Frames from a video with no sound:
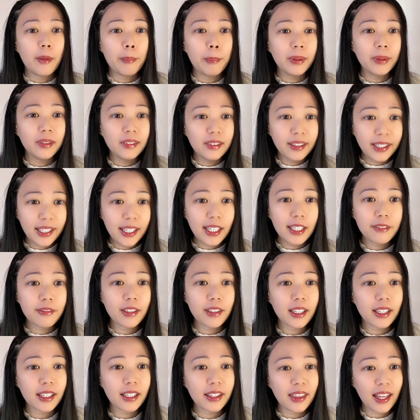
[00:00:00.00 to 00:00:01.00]

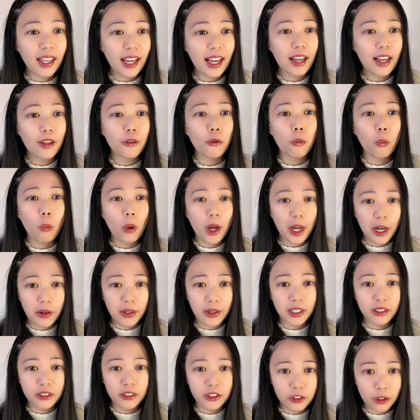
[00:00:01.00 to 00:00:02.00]
Believing that
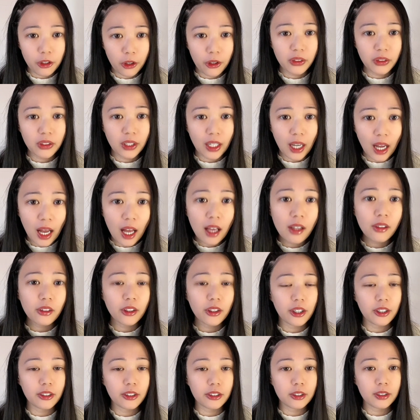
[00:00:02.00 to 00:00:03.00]
wearing certain
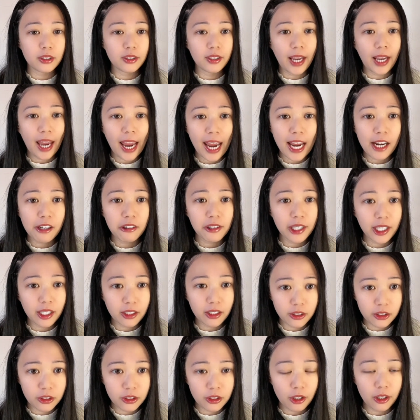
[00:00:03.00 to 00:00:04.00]
colors,
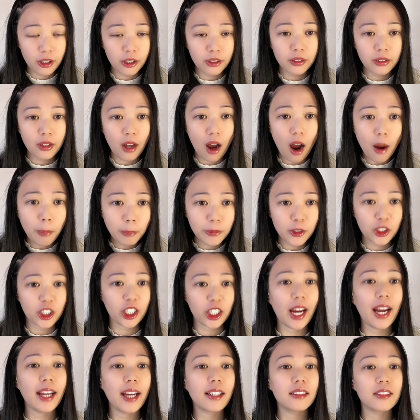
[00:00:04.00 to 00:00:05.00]
carrying certain
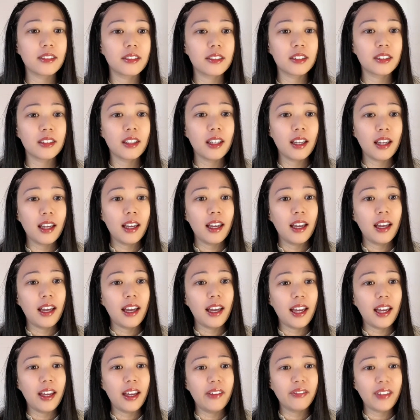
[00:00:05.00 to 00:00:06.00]
objects,
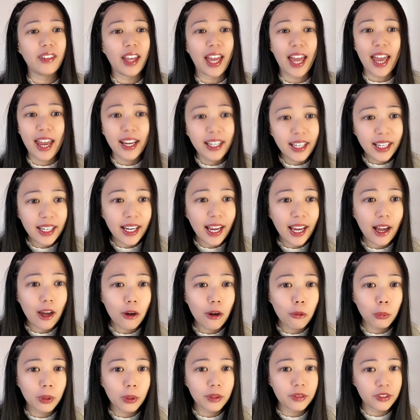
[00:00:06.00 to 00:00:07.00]
and hanging
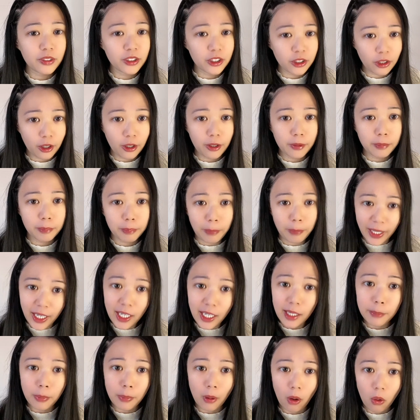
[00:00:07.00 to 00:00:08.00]
out with certain
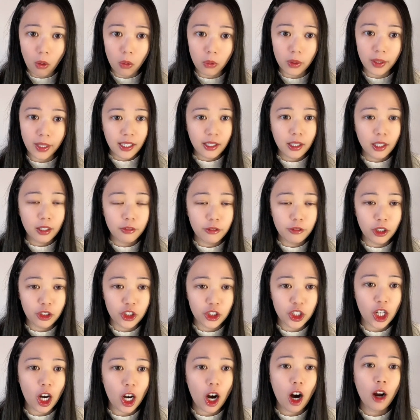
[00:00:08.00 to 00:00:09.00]
people can give
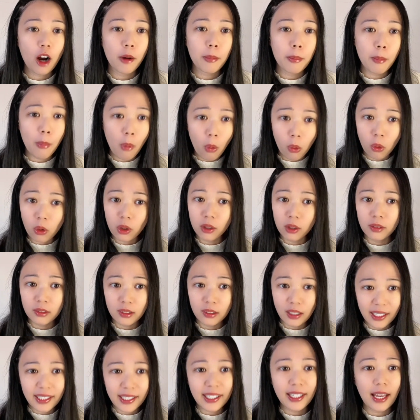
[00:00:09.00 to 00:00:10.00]
your chart more
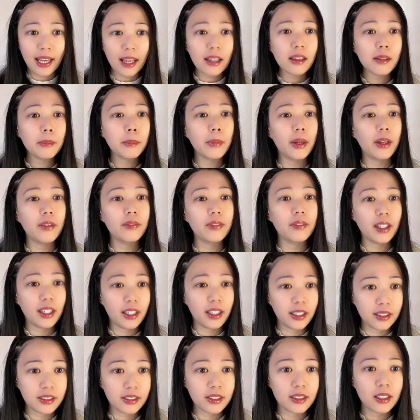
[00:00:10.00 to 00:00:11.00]
lucky element
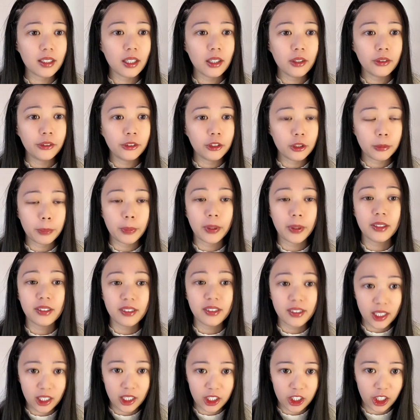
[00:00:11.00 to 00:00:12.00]
is
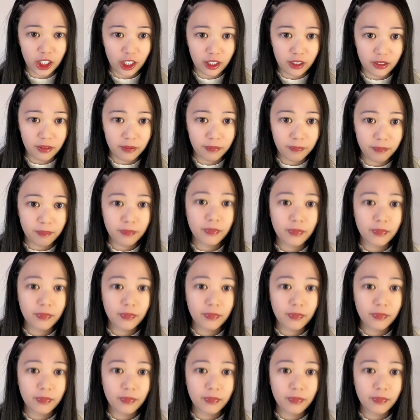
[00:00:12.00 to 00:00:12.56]
superstition.